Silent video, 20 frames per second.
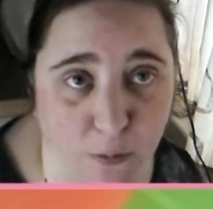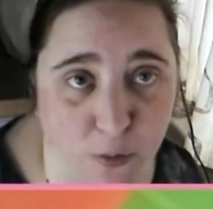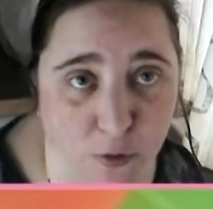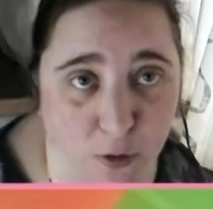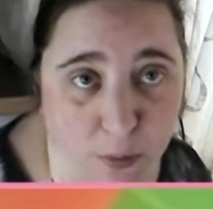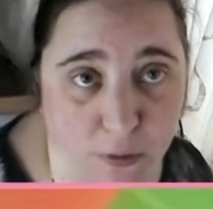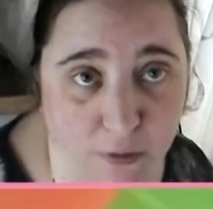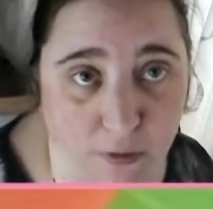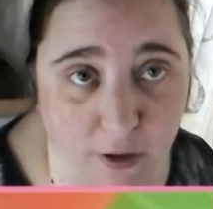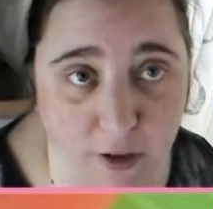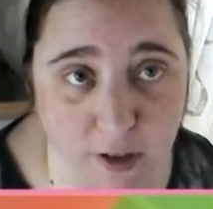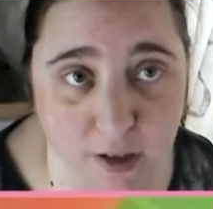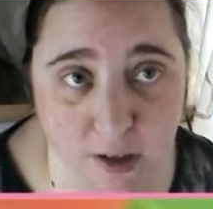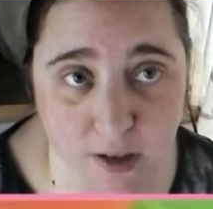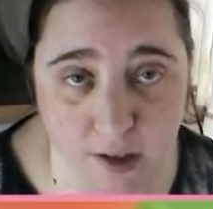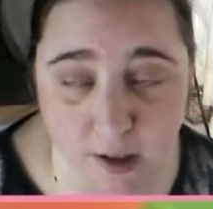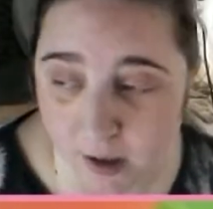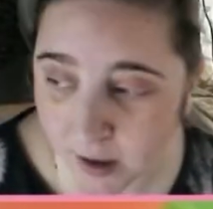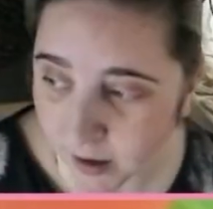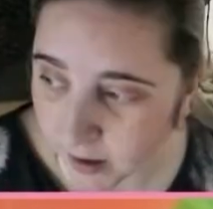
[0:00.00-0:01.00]
the proper
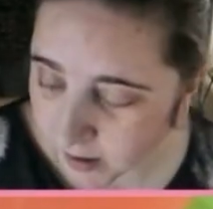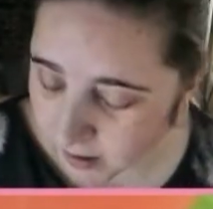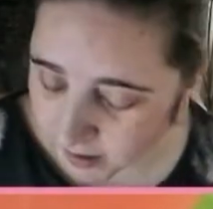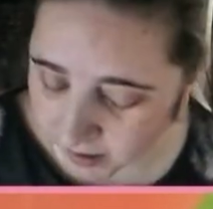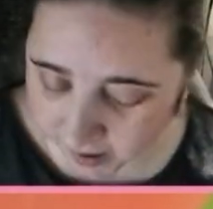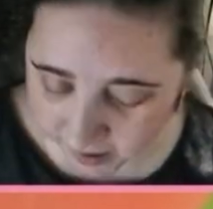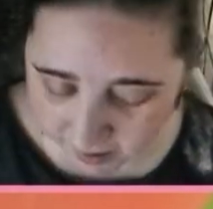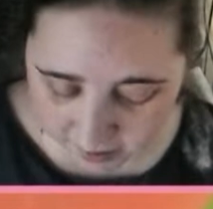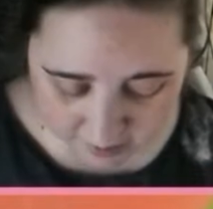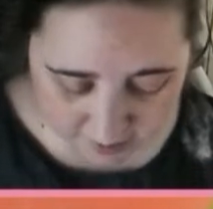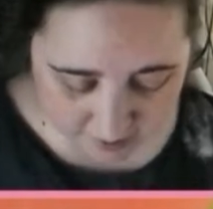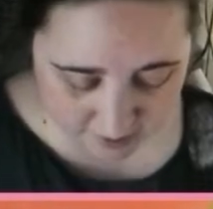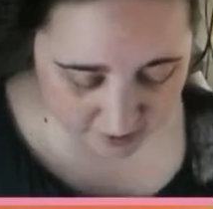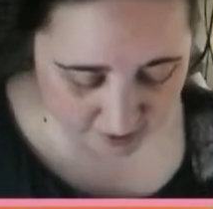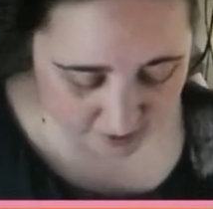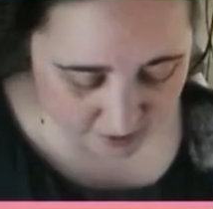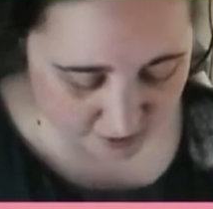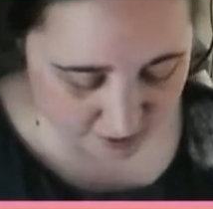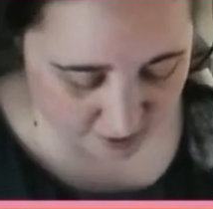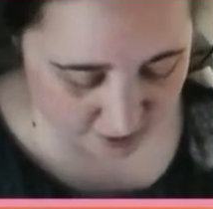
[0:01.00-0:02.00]
rights.
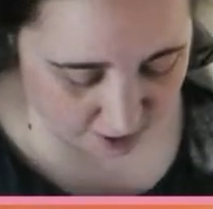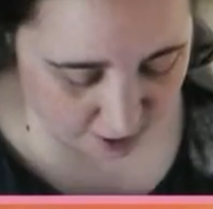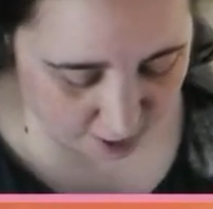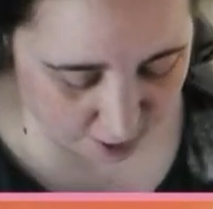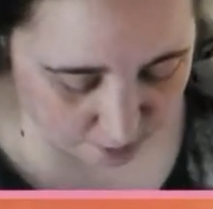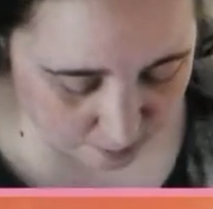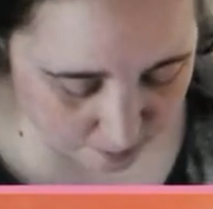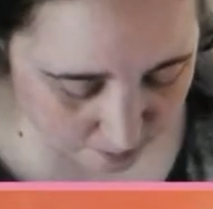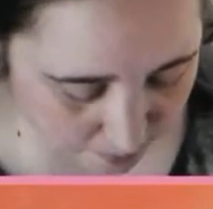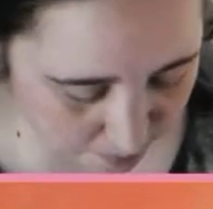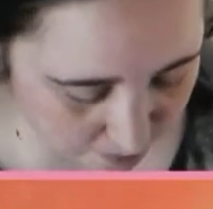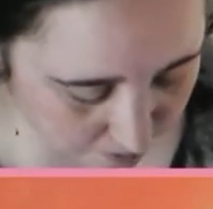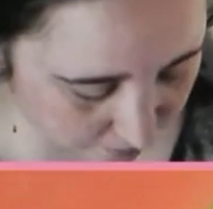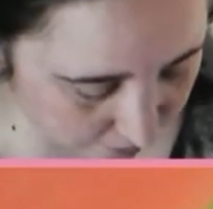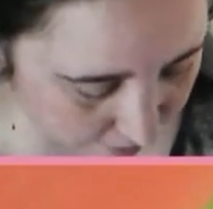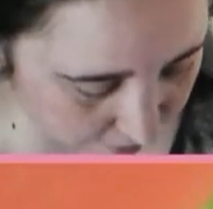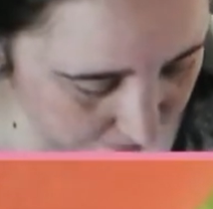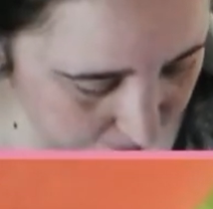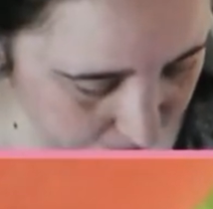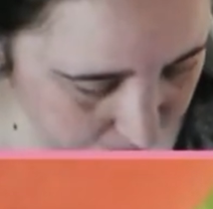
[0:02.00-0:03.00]

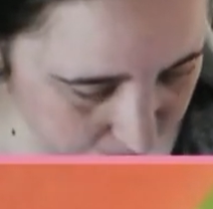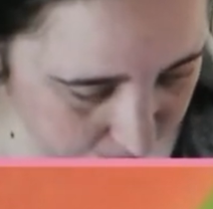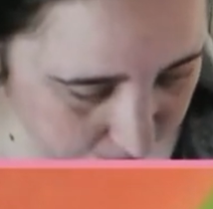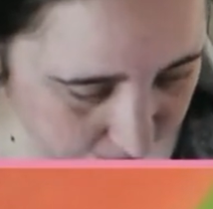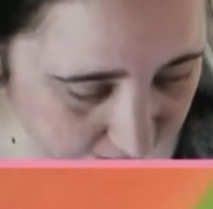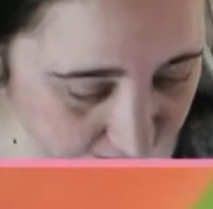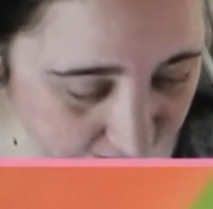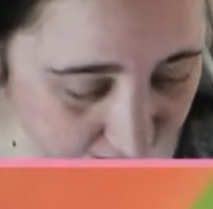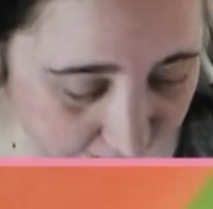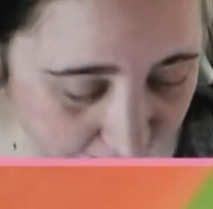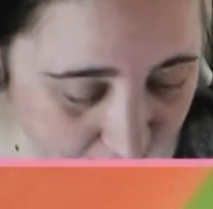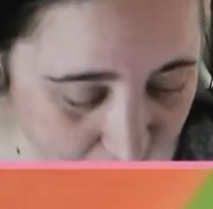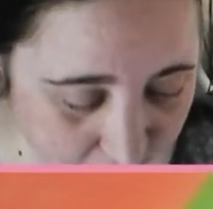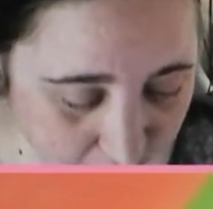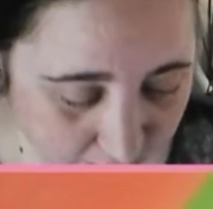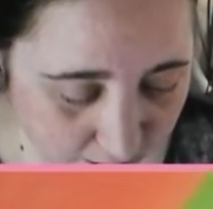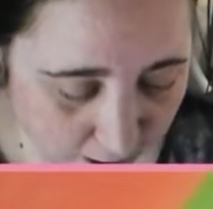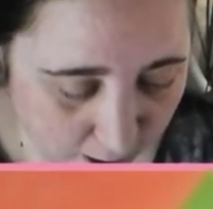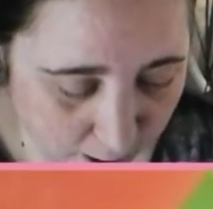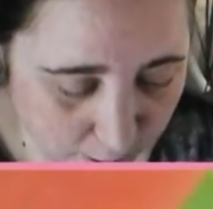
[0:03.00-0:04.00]
But yeah,
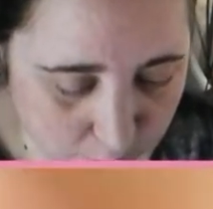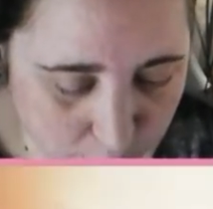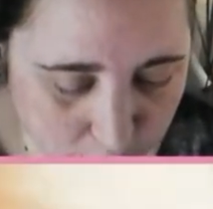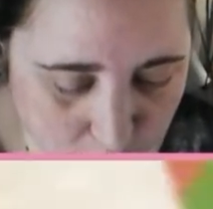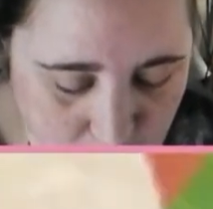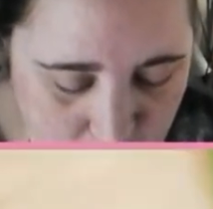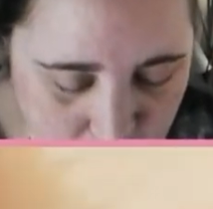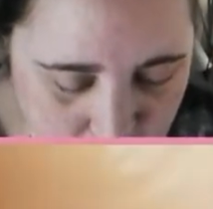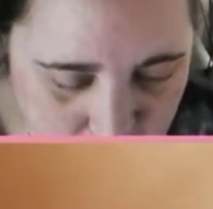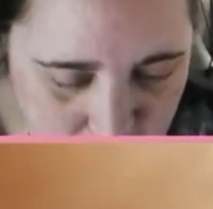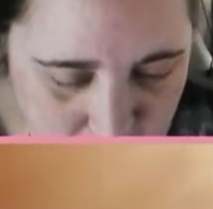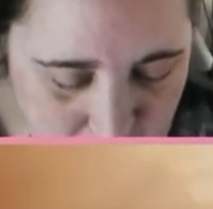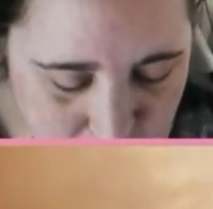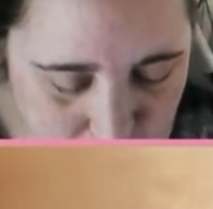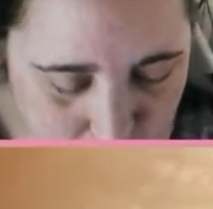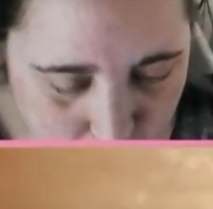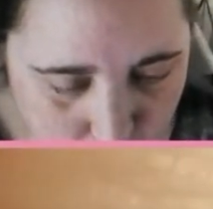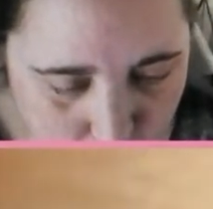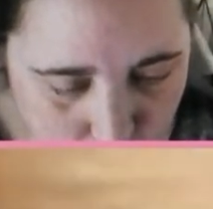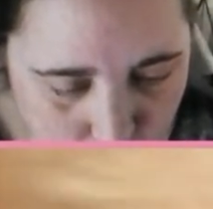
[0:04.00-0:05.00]
I will get these
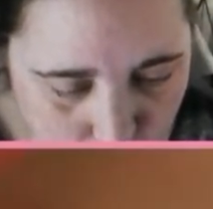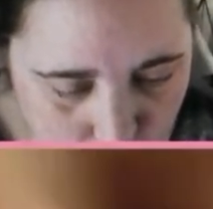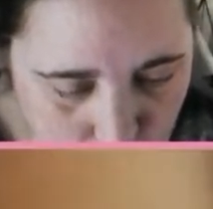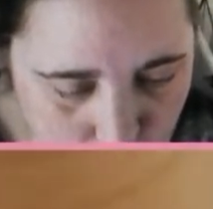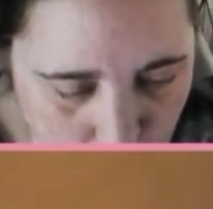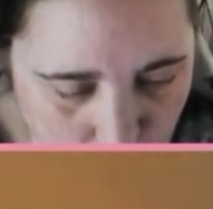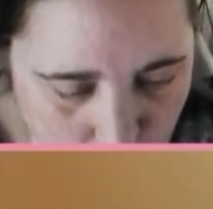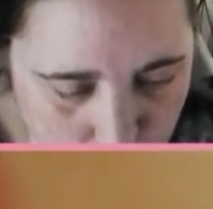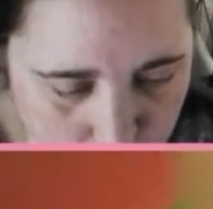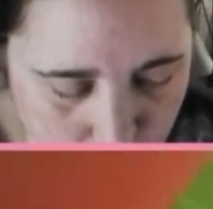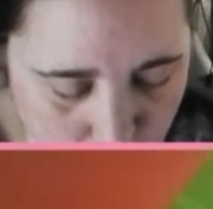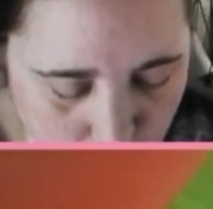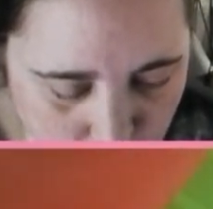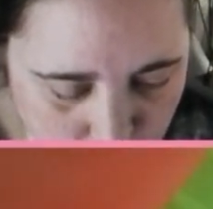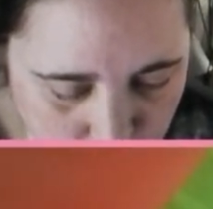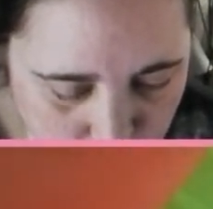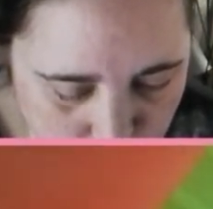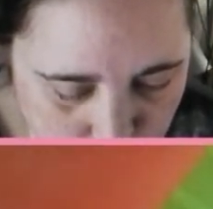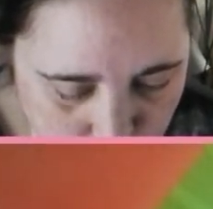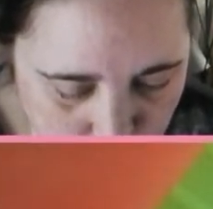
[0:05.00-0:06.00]
all up
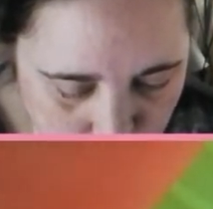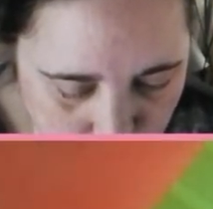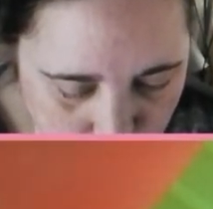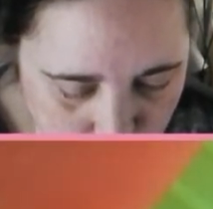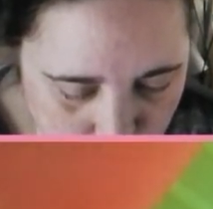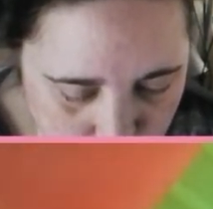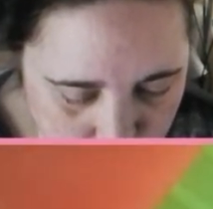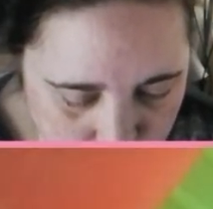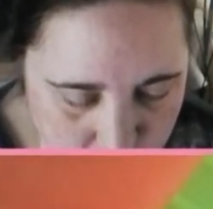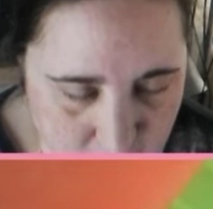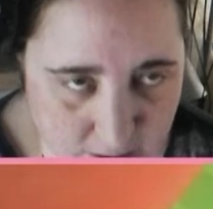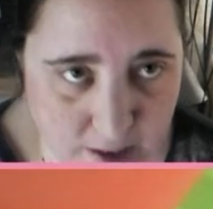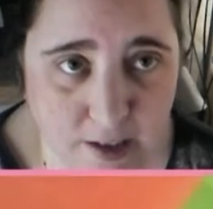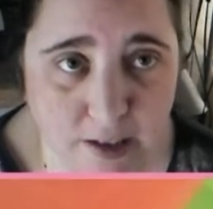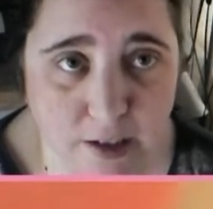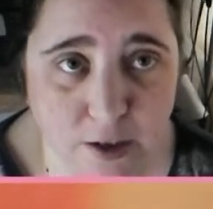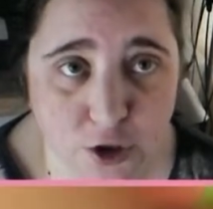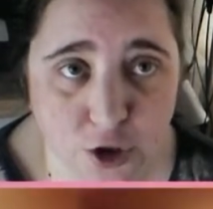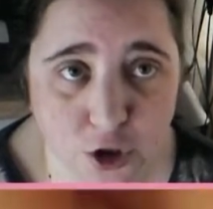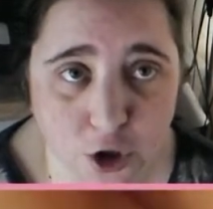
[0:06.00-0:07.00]
onto the
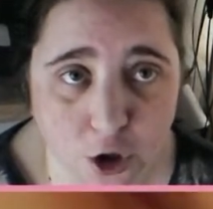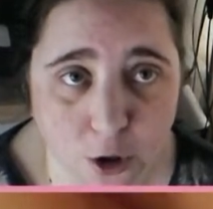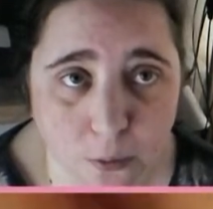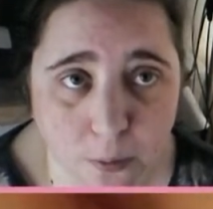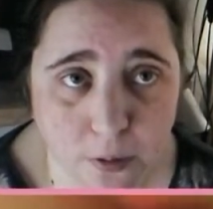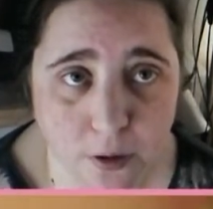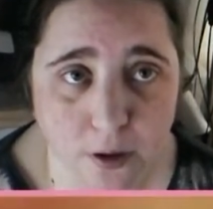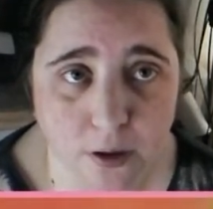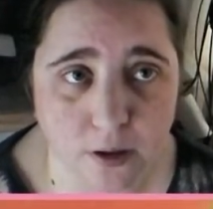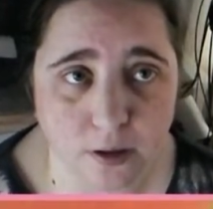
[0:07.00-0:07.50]
shop.